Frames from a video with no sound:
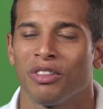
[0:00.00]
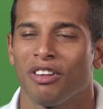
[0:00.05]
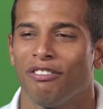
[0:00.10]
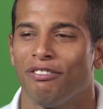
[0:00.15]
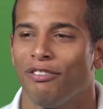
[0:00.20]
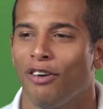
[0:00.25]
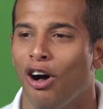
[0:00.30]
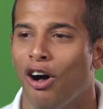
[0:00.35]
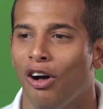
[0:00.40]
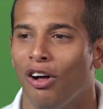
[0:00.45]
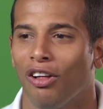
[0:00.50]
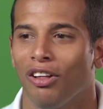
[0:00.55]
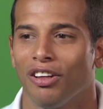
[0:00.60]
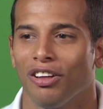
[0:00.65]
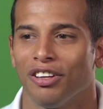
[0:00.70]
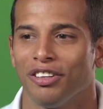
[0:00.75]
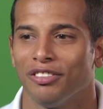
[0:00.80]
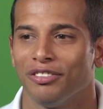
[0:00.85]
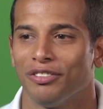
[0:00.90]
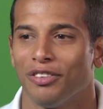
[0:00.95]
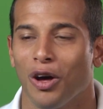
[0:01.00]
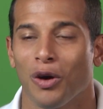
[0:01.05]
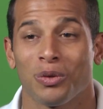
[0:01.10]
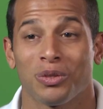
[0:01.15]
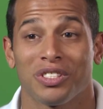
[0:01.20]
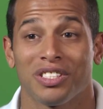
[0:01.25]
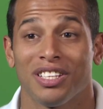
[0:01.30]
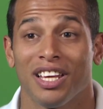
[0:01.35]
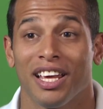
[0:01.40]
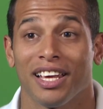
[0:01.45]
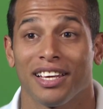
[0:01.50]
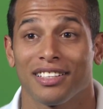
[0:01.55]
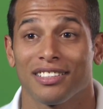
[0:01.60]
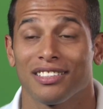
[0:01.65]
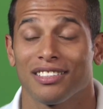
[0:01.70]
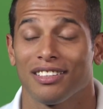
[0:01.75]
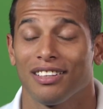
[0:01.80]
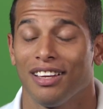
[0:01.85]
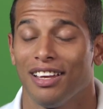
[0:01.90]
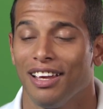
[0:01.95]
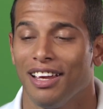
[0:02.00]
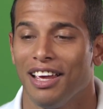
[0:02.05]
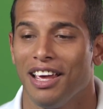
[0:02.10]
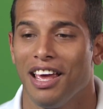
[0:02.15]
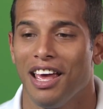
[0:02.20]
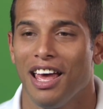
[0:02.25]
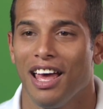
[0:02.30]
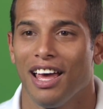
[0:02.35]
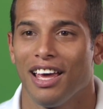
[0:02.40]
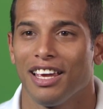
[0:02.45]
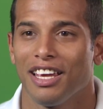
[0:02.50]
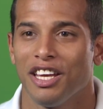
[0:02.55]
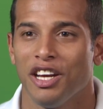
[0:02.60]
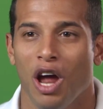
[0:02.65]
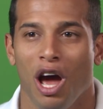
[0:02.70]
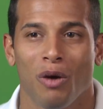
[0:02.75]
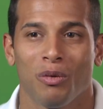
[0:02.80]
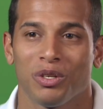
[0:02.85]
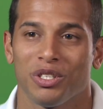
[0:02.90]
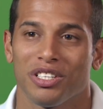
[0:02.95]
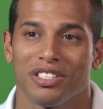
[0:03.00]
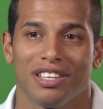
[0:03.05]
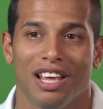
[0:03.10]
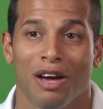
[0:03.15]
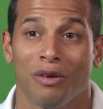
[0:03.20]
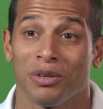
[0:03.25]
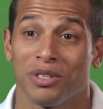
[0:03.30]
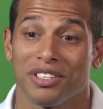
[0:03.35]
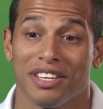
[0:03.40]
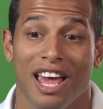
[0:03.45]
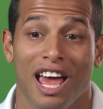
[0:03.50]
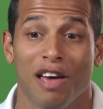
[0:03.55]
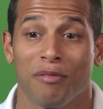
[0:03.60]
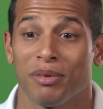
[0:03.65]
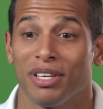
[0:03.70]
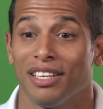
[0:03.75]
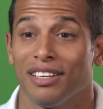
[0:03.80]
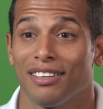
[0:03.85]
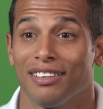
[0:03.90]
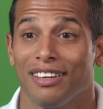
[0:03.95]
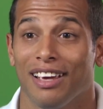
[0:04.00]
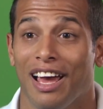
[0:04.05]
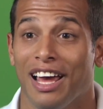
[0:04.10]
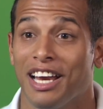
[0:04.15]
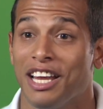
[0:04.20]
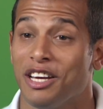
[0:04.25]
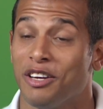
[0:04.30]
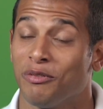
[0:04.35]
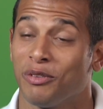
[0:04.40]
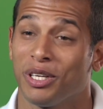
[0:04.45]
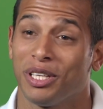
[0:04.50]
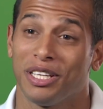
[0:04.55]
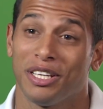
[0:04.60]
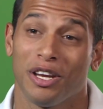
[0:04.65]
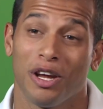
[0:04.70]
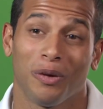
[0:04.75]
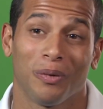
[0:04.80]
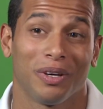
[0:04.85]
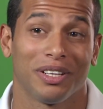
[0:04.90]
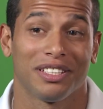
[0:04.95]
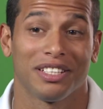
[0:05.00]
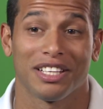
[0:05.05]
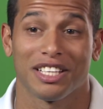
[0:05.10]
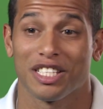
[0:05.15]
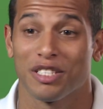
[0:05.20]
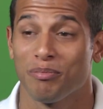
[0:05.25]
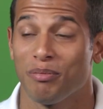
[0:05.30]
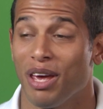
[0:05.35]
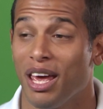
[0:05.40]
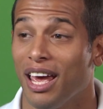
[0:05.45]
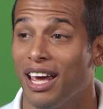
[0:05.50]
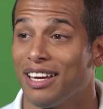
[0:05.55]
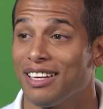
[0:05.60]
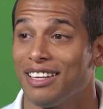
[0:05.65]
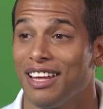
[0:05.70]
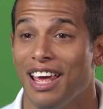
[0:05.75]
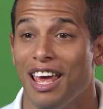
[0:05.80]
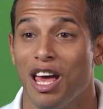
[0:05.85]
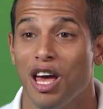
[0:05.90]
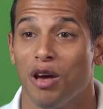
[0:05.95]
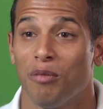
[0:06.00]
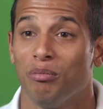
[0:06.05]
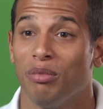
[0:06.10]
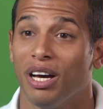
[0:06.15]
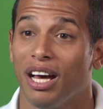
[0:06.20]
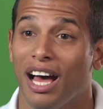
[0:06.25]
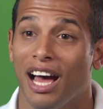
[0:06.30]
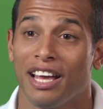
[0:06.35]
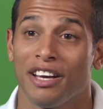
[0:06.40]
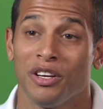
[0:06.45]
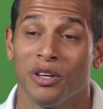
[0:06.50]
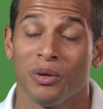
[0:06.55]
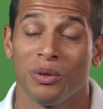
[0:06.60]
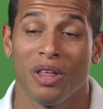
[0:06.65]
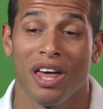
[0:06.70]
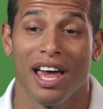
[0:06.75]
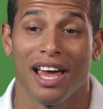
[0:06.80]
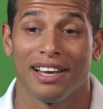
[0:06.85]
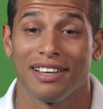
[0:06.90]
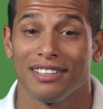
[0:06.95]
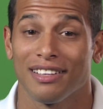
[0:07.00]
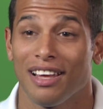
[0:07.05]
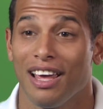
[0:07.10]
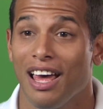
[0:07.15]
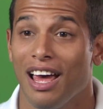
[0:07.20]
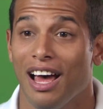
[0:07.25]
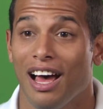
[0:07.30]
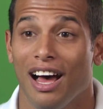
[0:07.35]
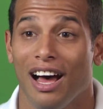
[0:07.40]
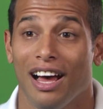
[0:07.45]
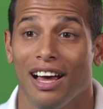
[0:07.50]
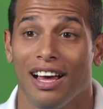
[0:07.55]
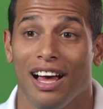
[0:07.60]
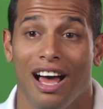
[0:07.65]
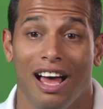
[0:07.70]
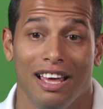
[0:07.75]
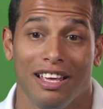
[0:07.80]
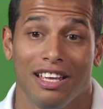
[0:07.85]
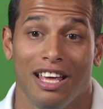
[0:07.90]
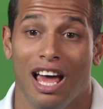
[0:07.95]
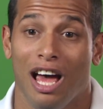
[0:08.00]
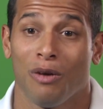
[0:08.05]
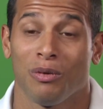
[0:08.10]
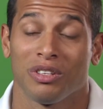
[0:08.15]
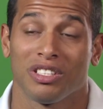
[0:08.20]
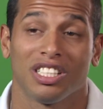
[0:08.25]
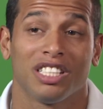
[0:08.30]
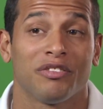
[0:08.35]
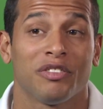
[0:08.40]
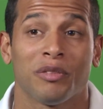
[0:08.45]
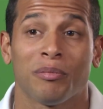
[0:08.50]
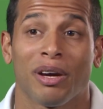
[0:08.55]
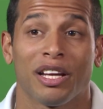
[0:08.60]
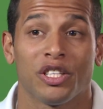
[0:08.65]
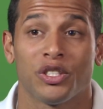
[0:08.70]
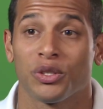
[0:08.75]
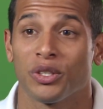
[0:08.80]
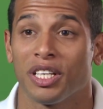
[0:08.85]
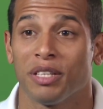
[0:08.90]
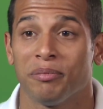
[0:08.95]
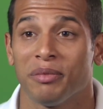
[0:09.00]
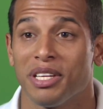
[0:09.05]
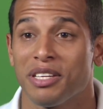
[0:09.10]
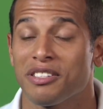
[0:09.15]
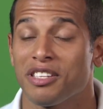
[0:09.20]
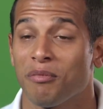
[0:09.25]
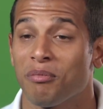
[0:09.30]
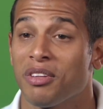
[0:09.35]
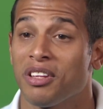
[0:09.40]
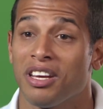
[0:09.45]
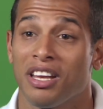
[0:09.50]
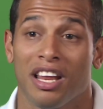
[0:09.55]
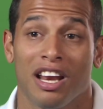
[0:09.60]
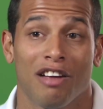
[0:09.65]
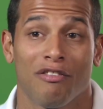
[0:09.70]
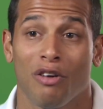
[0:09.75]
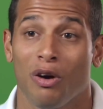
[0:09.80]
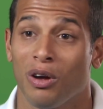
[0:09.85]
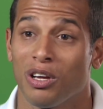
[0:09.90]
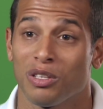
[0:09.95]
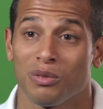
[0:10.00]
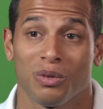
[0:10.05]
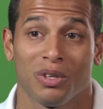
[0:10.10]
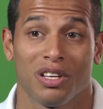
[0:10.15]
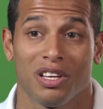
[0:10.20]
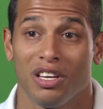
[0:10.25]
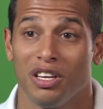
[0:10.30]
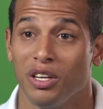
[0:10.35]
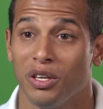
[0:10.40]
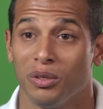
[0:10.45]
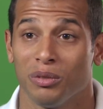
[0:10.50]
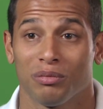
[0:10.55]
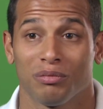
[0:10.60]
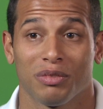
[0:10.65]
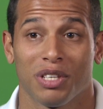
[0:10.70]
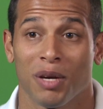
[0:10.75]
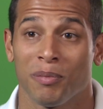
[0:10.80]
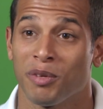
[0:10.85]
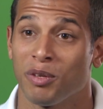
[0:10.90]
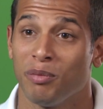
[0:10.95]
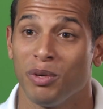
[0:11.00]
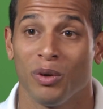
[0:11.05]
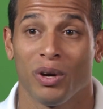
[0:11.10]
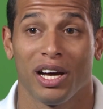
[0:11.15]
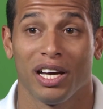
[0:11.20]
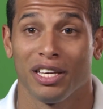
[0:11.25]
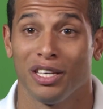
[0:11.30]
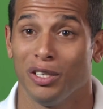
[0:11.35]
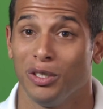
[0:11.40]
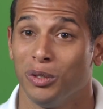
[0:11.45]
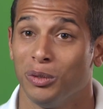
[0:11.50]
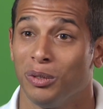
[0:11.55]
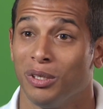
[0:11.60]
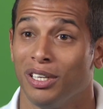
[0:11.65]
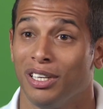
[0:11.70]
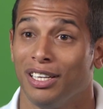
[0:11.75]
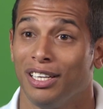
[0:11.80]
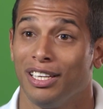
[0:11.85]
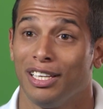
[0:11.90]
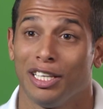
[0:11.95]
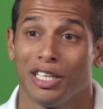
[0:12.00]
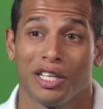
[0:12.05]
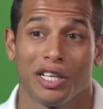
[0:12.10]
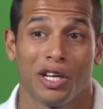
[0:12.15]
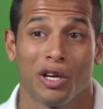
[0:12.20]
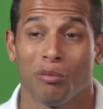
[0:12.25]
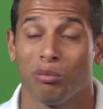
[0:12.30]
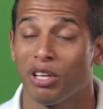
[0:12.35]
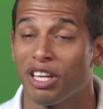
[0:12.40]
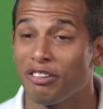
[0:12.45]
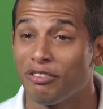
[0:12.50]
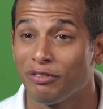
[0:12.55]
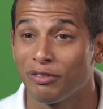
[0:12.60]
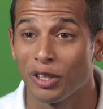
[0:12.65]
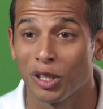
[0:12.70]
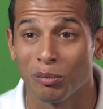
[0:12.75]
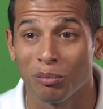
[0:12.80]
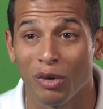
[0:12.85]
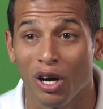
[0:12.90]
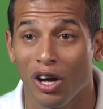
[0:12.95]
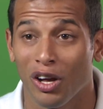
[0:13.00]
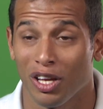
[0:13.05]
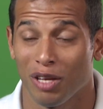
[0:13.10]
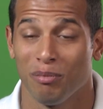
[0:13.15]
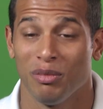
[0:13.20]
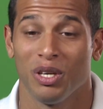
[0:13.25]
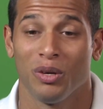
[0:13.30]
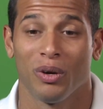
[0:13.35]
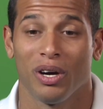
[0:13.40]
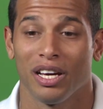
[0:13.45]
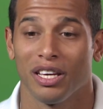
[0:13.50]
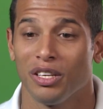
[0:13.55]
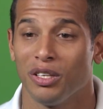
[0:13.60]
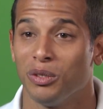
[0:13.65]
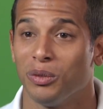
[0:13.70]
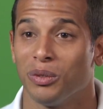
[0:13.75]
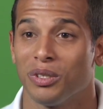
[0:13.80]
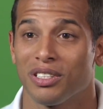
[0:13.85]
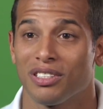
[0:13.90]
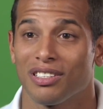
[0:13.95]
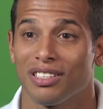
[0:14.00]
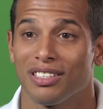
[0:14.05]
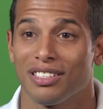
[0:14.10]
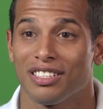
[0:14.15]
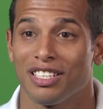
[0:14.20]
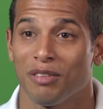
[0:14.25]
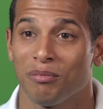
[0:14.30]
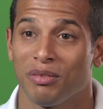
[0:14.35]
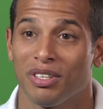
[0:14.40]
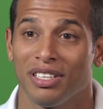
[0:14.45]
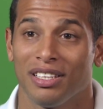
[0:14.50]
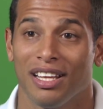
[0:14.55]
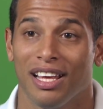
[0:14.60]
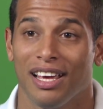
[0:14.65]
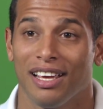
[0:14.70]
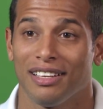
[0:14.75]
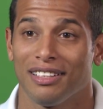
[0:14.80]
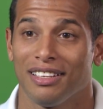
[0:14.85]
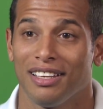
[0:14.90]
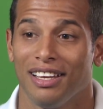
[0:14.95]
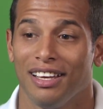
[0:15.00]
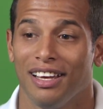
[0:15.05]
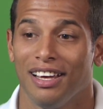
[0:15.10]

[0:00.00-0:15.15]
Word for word: in the fall of 06, you know, I was just I was just happy. I didn't really know what to expect, but I knew that I was living my dream. It's something that I've always wanted to do. Come to BYU, you know, play football at BYU was something that